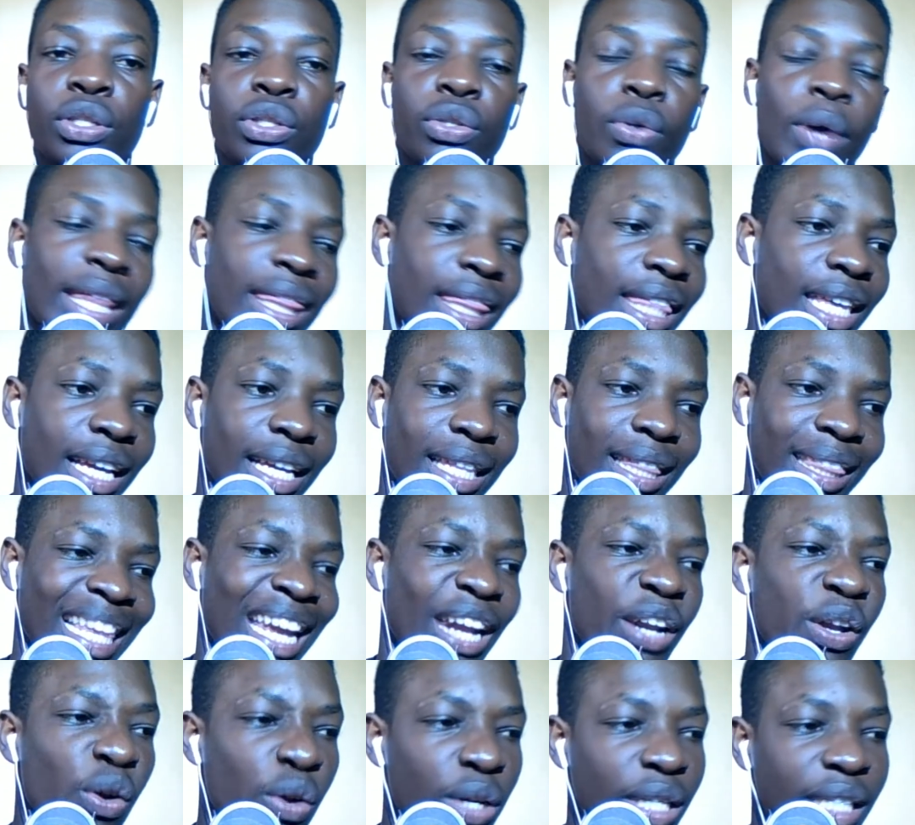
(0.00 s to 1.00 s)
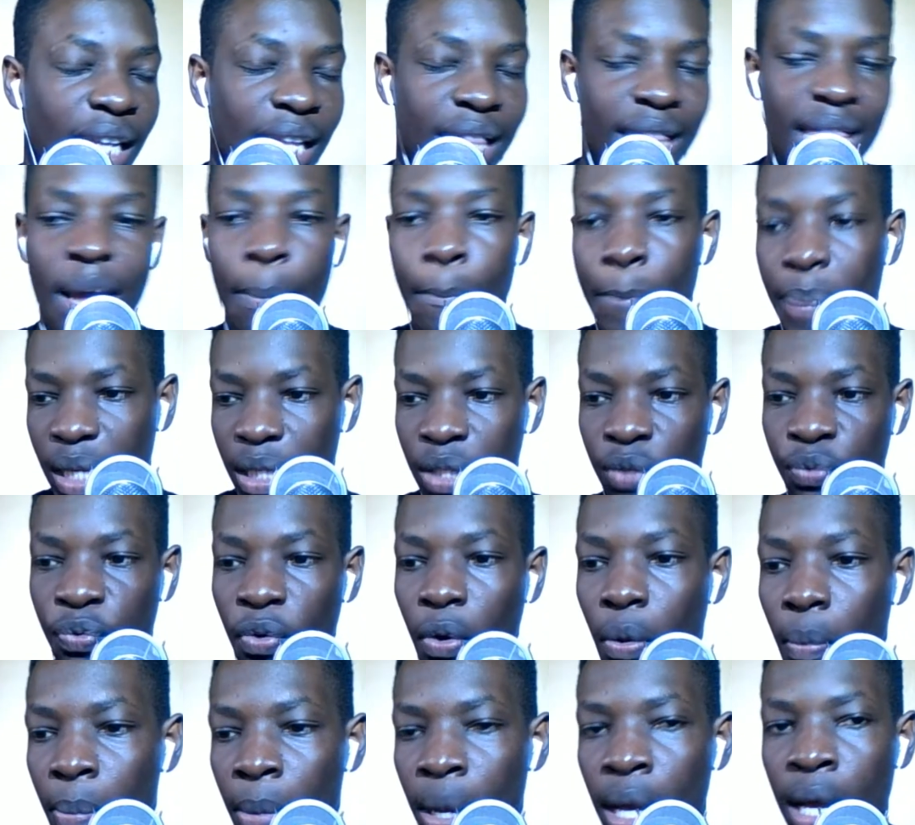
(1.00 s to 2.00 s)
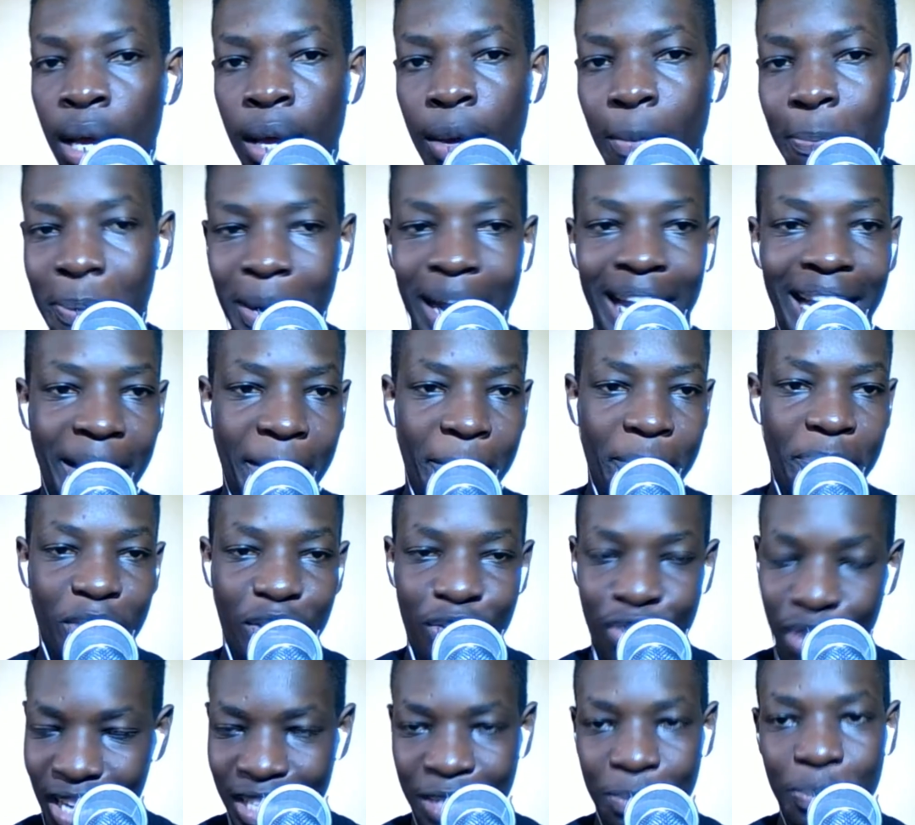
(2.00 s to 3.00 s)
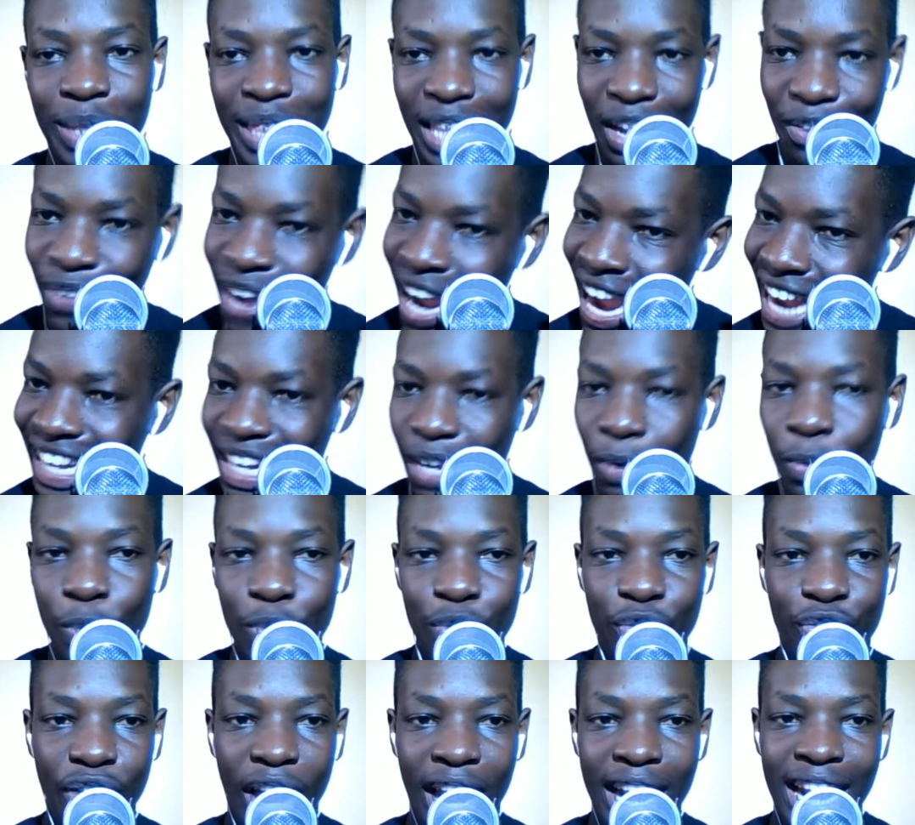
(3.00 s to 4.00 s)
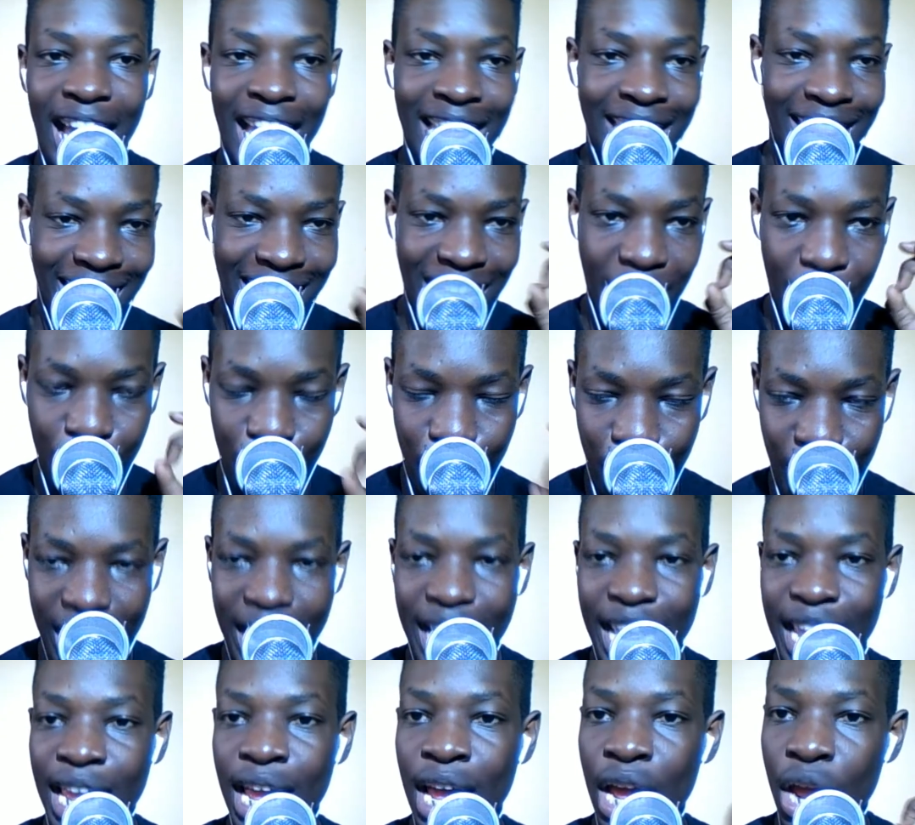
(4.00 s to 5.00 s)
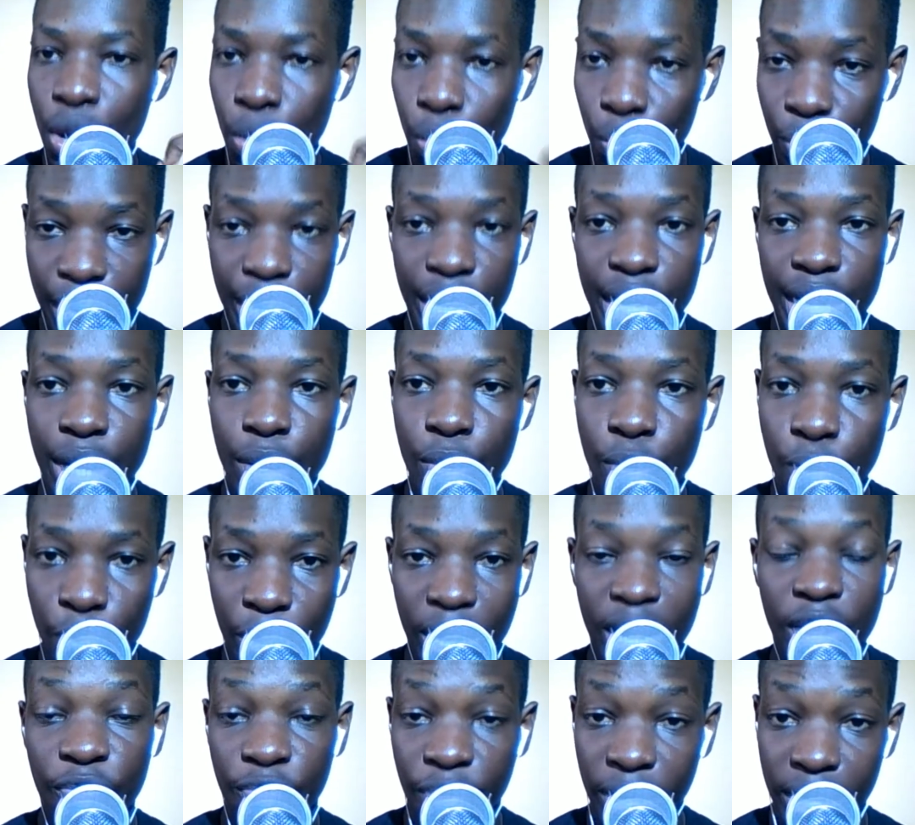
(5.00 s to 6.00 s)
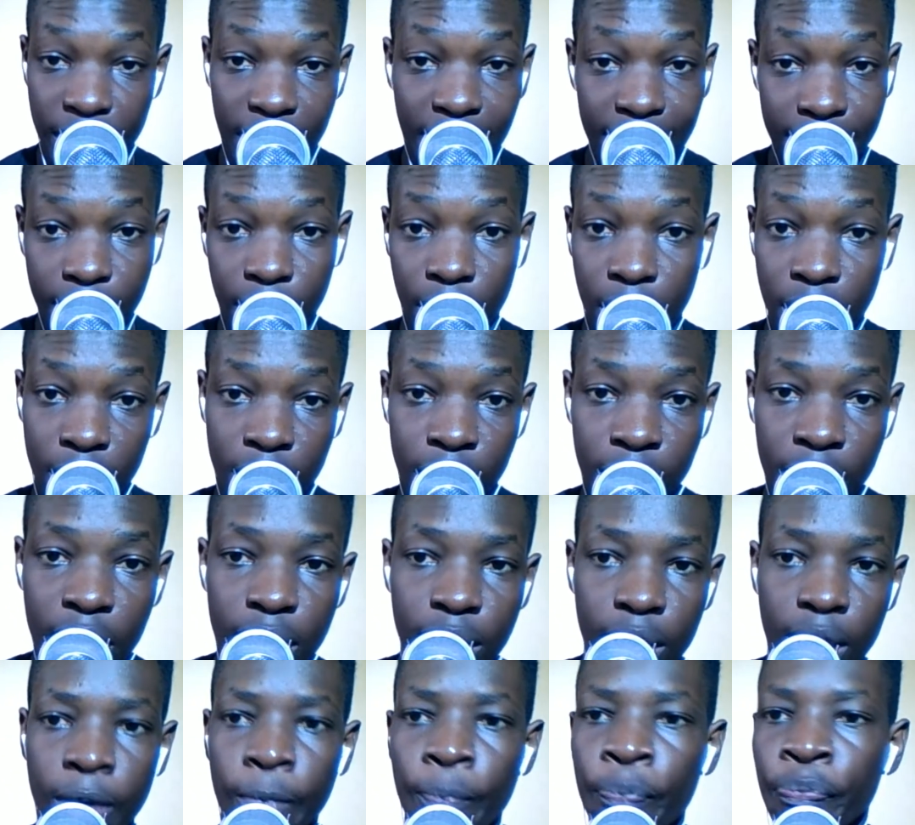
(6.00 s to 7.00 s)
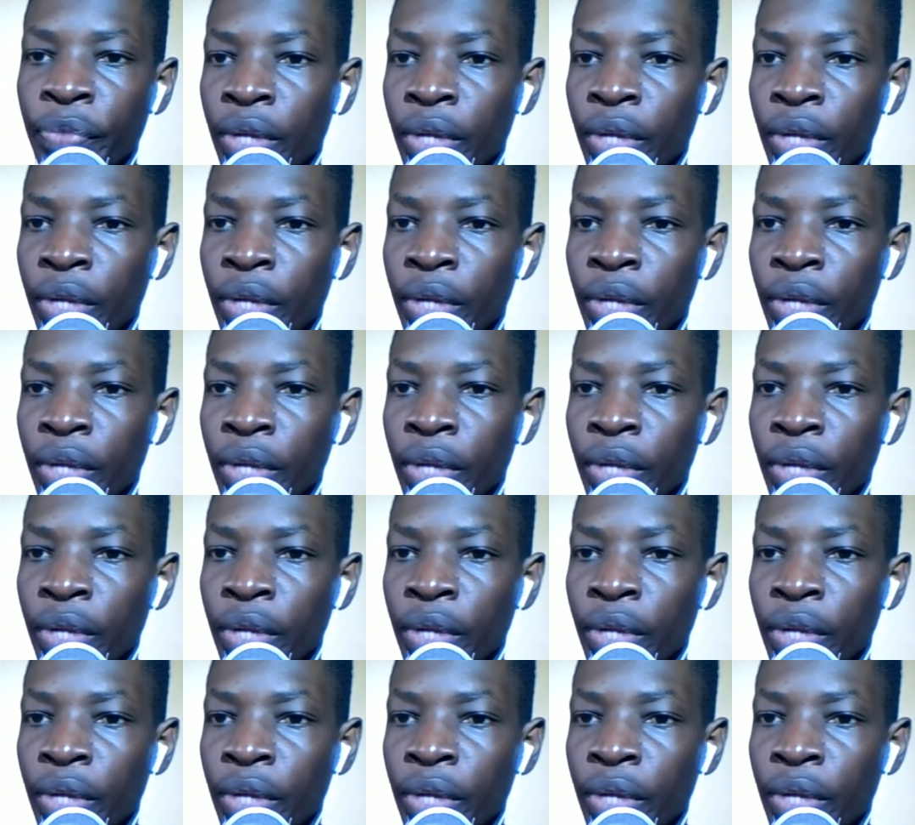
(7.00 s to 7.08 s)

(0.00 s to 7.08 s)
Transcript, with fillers: So I think they're not in their best form, but trust me, they have had a good run and they're really, really, really fantastic this season.